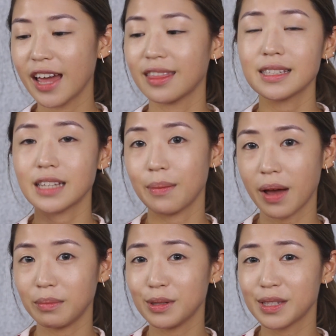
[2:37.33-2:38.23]
and this time
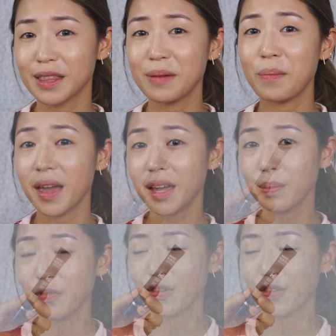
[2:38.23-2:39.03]
I'm using the Makeup